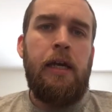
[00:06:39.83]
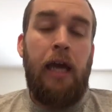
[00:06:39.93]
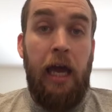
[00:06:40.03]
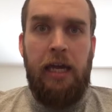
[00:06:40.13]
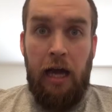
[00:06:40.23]

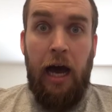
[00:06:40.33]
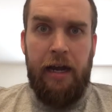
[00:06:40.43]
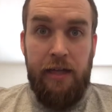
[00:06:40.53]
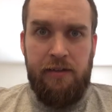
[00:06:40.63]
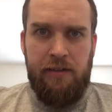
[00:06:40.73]
a
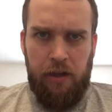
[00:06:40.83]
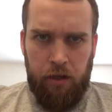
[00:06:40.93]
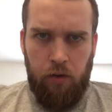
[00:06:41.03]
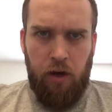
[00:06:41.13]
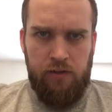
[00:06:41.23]
non-entity
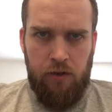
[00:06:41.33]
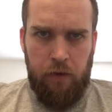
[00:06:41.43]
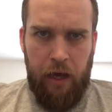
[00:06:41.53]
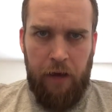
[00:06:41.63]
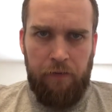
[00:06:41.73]
across
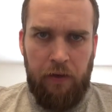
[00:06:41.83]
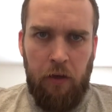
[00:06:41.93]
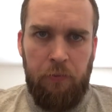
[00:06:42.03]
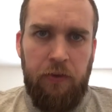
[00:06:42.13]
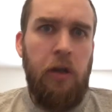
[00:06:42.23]
2.5
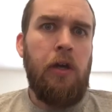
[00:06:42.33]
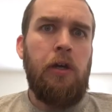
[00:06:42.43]
films,